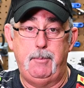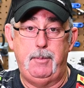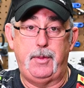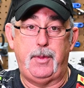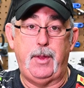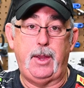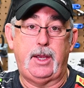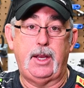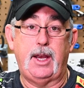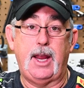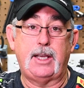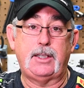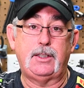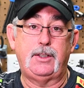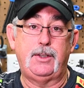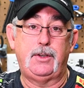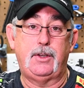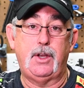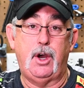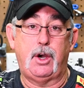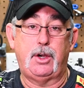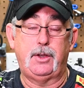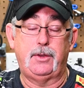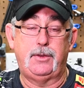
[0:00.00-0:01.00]
but they could actually
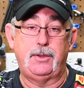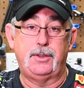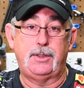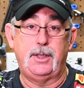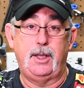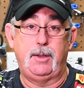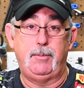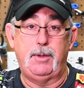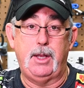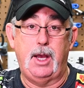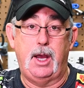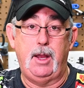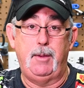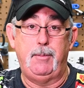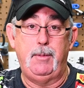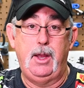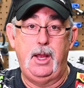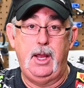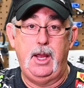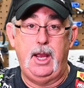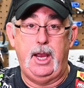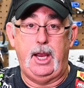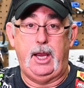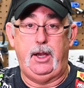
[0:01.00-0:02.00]
talk at the same time.
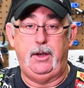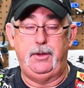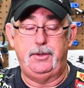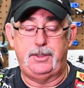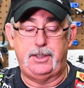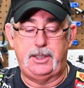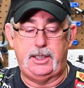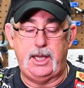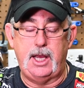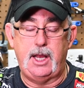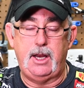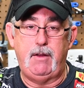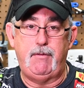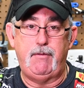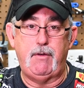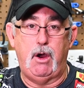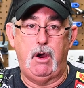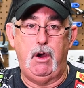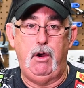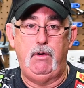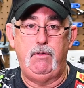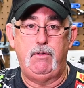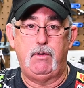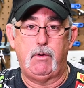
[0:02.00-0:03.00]
And instead of
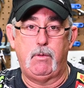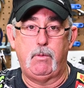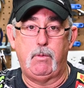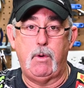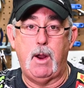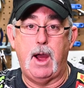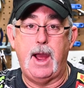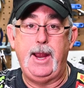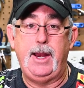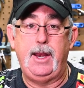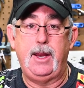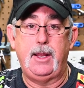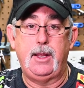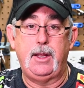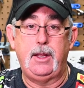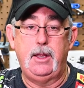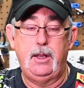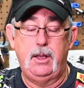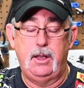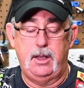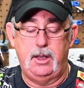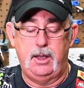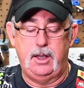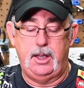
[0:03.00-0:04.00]
overriding
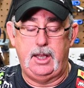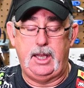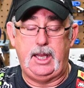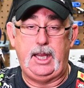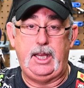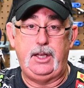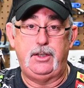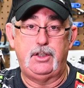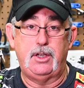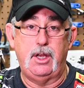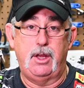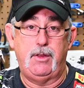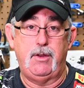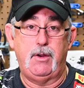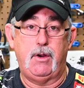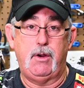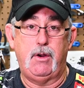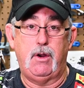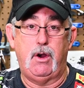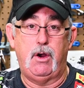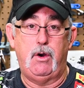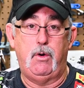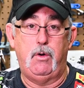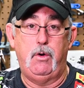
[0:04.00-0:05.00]
each
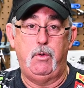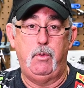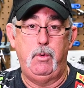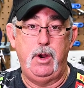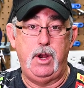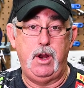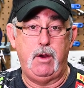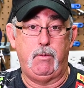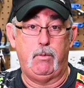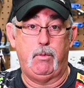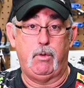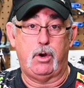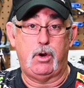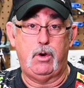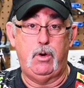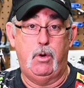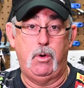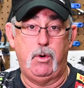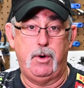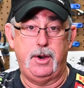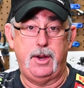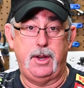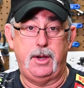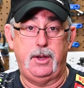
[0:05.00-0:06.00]
other when it
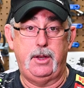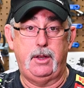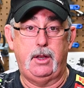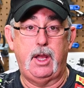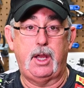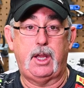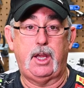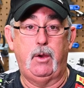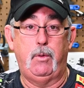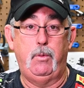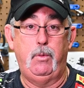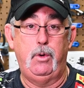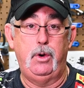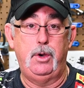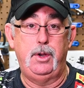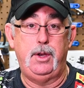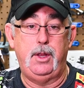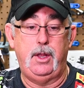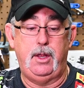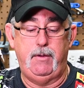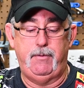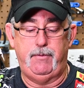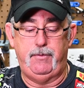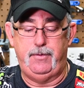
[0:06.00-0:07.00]
recorded, like it
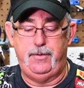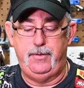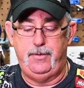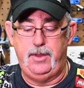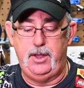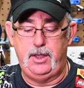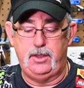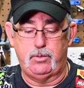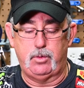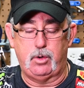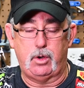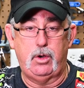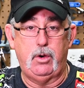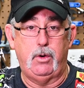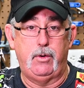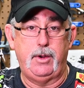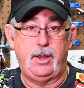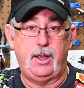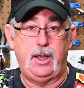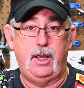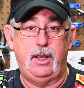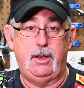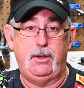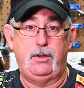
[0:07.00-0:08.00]
would if these were
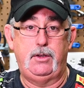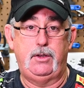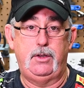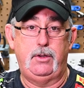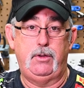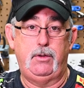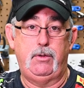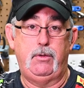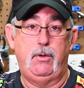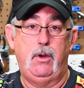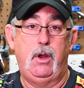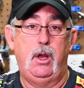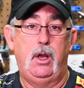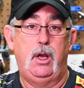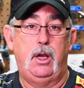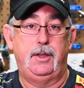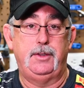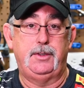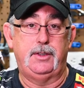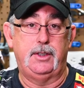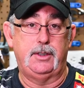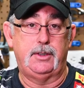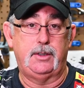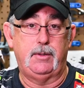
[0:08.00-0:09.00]
going into
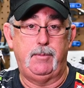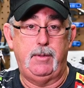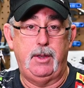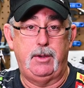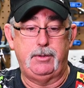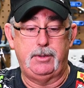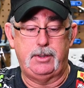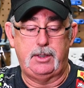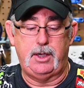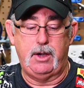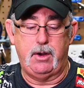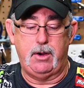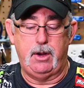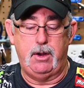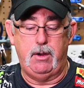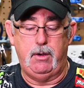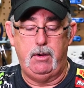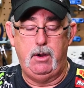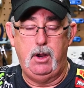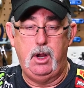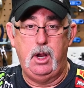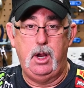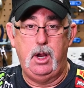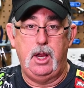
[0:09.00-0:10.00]
a system that was stereo,
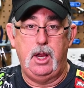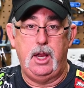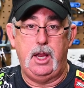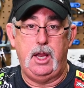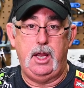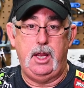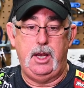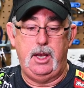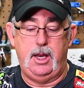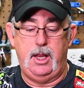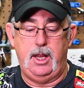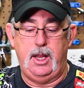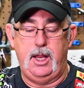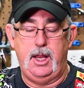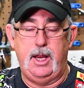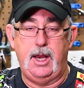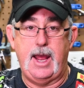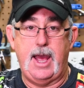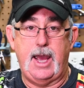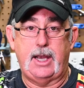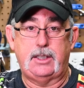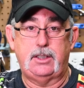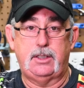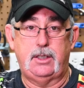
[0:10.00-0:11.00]
it
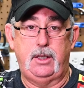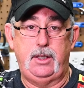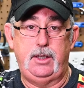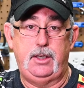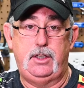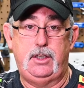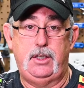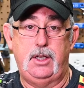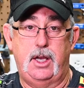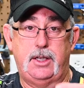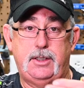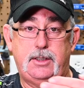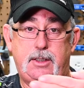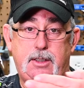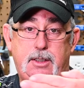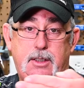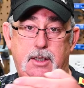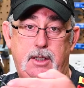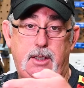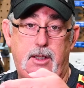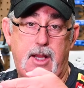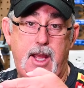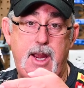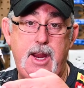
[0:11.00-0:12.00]
actually just
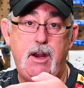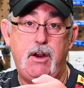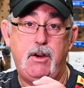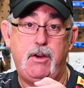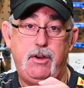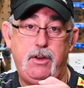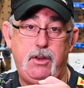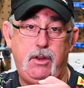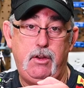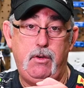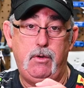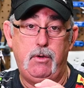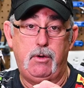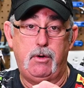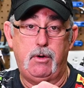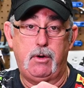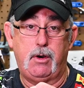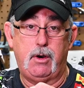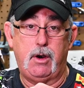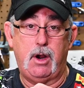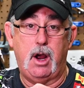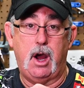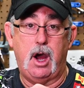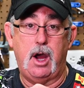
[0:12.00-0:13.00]
layered
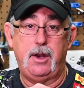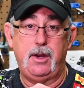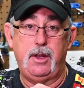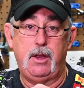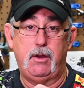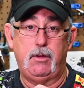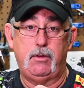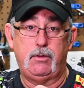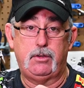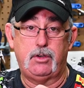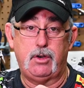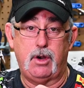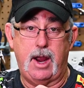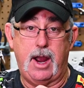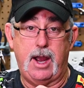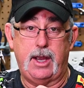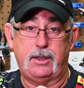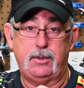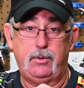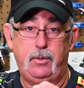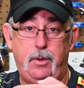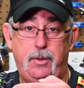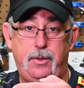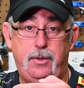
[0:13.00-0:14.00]
your audio
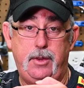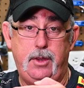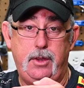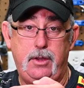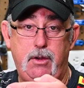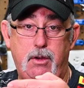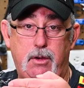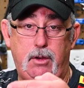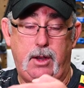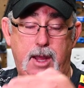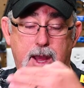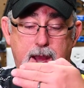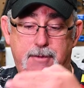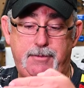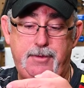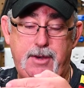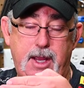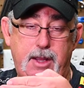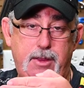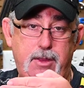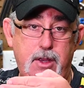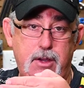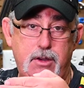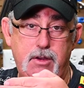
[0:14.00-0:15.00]
tracks with your
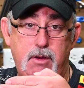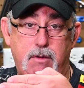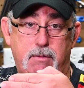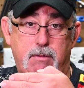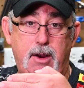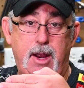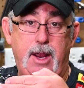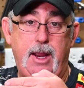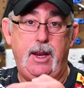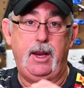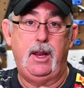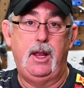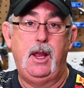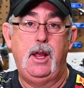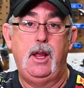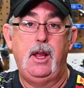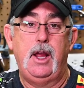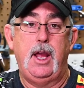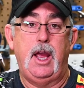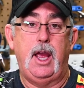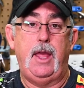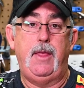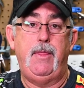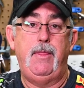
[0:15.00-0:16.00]
left and then your right,
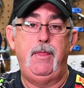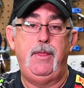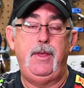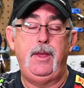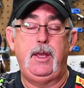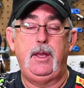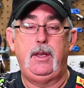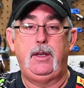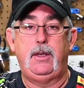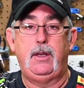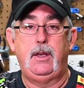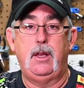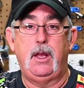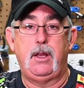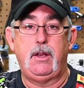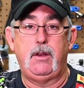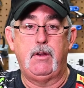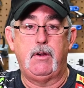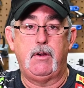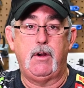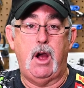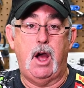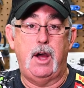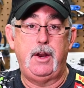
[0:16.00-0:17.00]
and
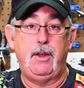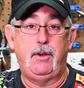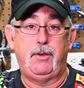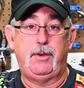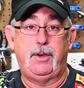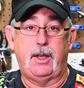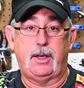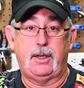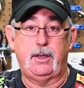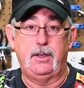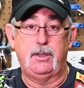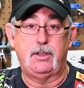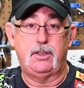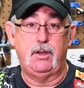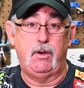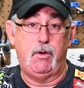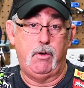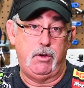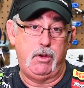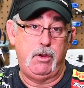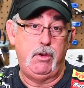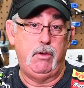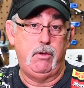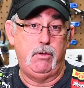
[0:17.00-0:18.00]
your audio technician
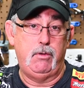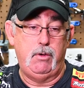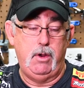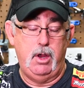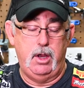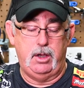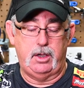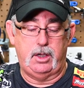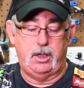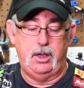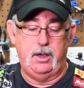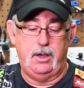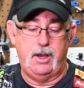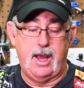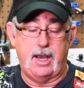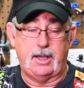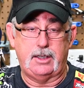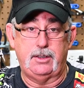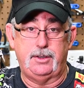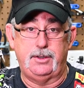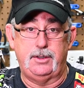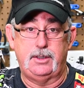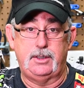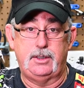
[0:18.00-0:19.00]
or you can
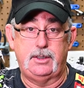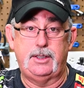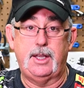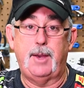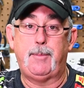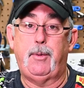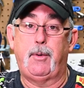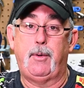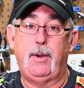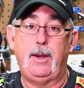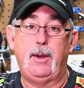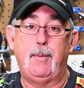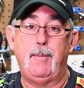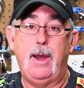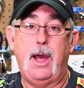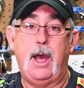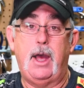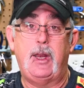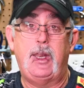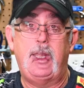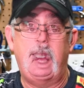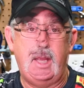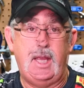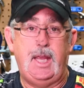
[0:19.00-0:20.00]
actually separate them
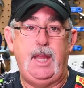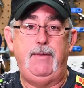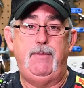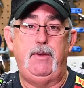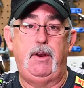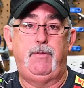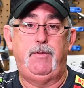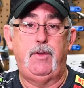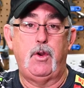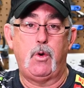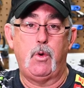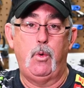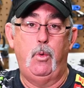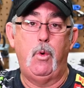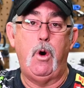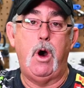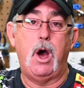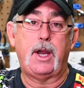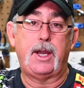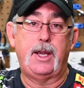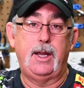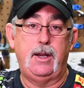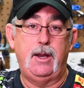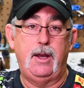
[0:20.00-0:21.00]
out, even if they were
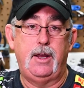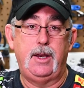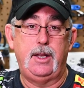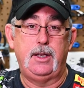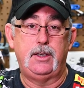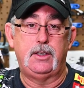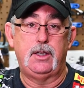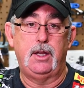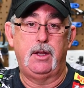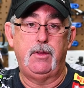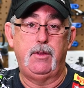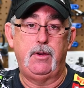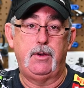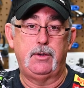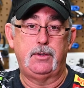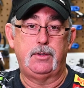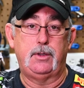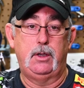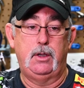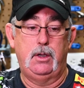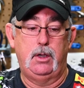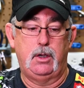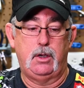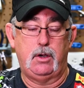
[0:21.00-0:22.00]
walking on each
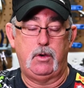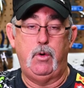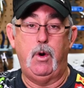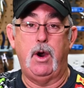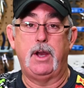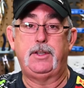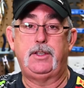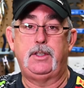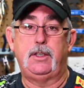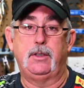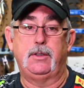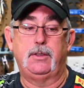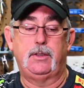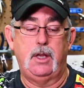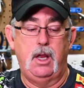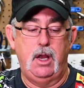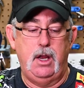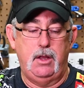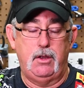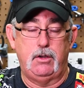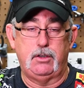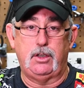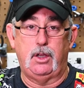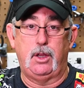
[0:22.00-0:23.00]
other's questions.
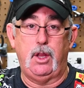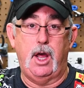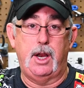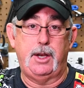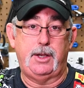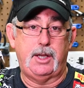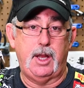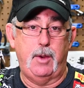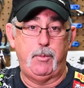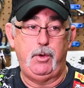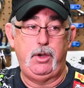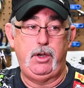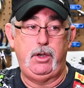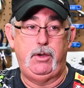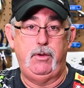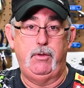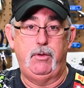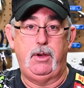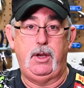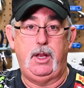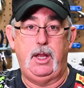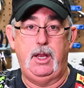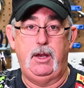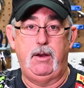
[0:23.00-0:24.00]
There's a lot of time when you're
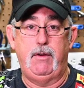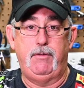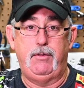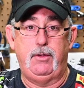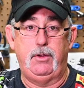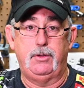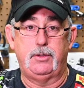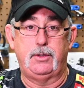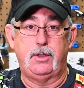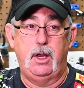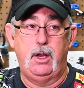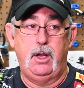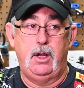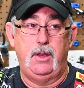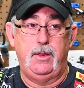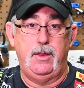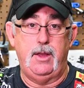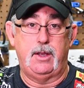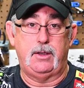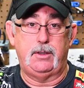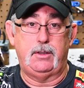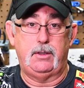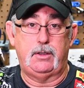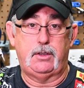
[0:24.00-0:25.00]
doing interviews
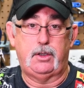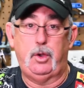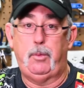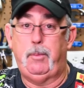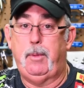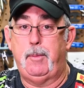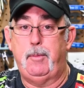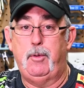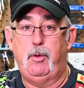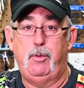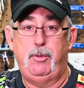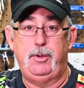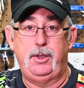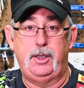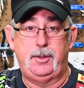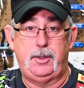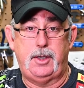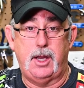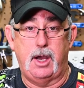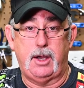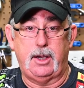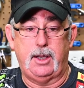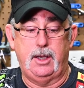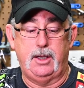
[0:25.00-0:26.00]
that two people will be
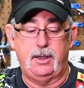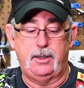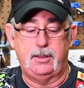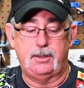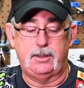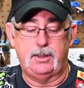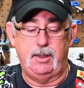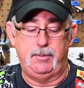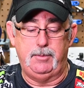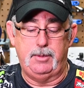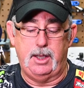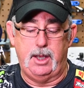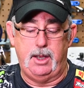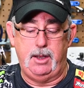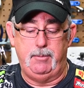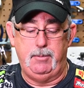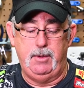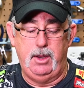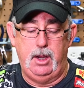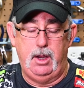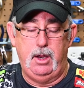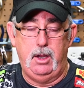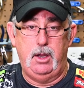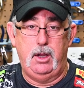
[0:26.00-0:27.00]
talking at the same time.
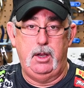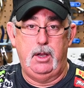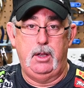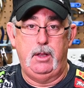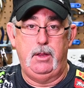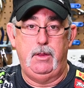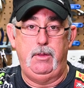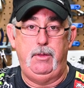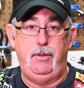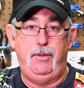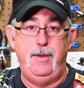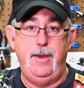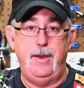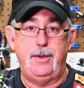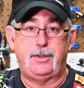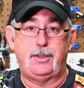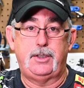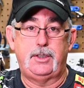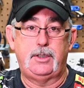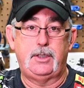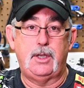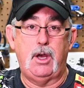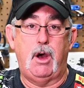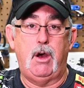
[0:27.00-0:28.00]
This
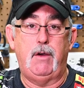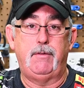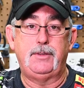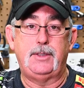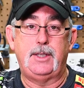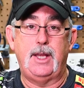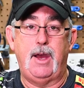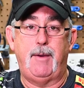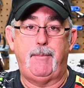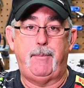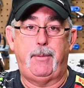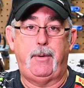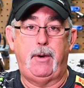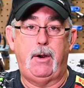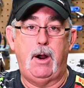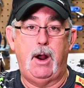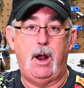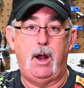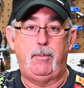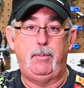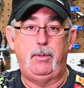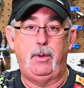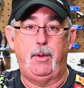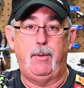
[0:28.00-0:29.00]
solves that
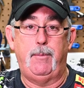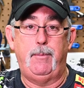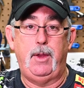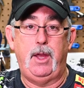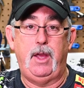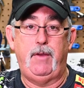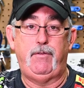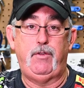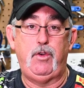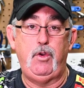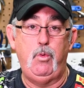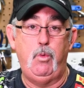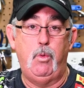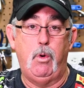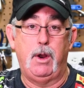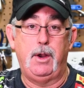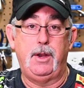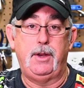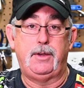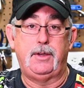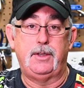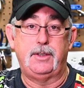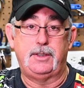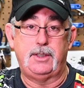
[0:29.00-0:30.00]
problem. If you
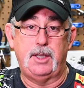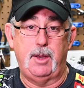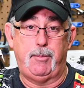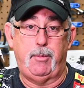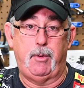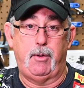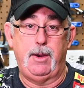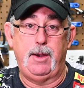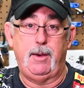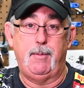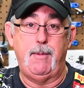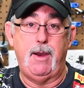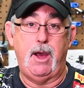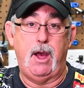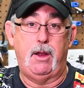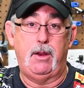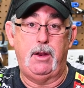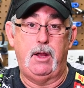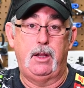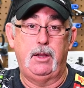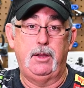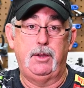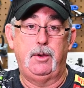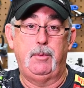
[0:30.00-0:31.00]
wanted to separate them out
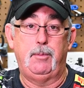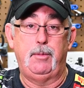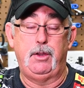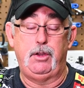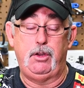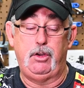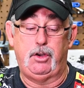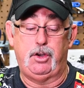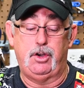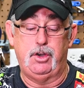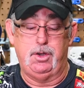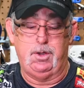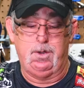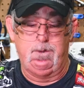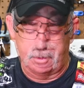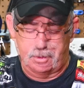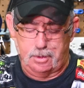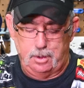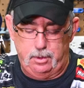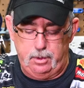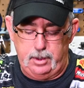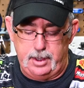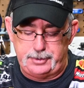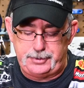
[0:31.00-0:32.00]
a little bit, you could.
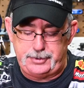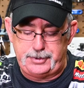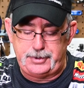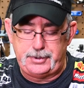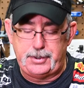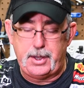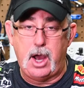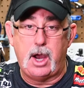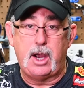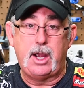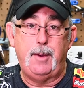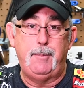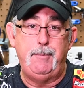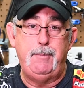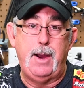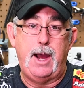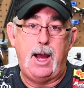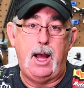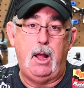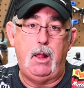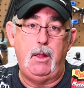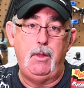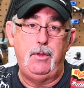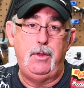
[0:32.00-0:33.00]
So let's talk
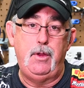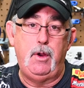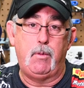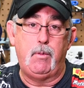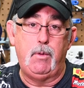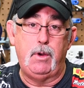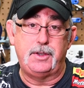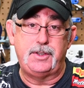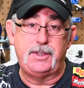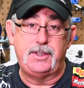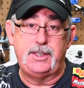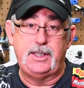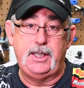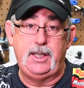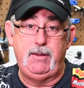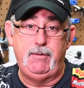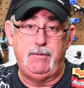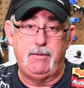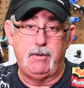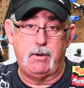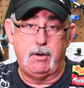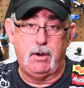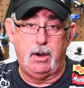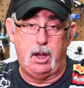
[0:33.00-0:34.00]
about the
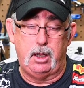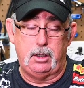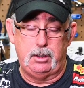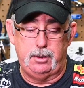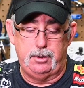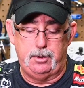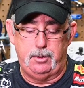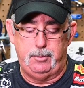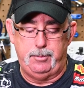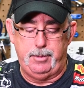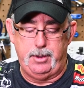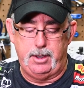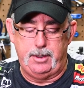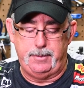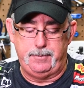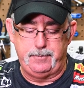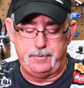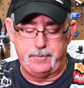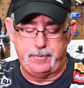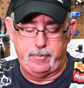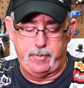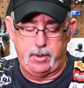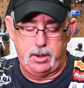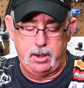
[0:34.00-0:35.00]
receiver a little bit.
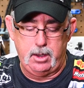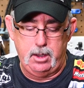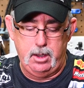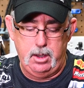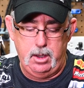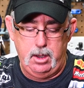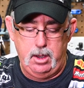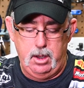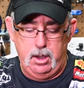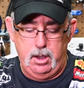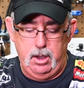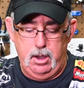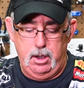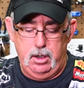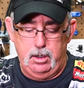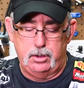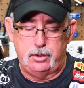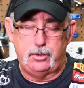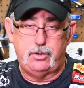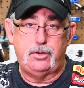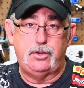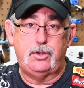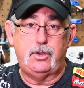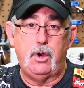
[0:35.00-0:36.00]

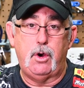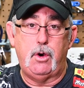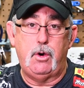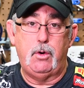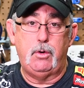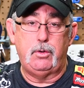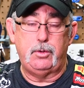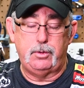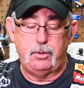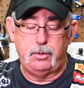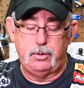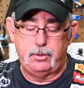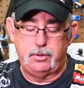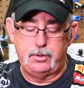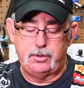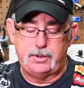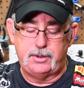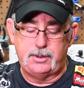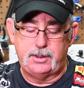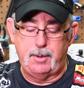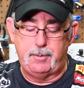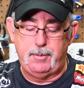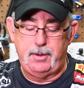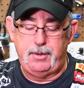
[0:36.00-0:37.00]
So
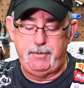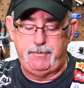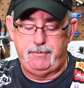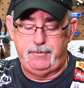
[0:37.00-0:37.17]
some of the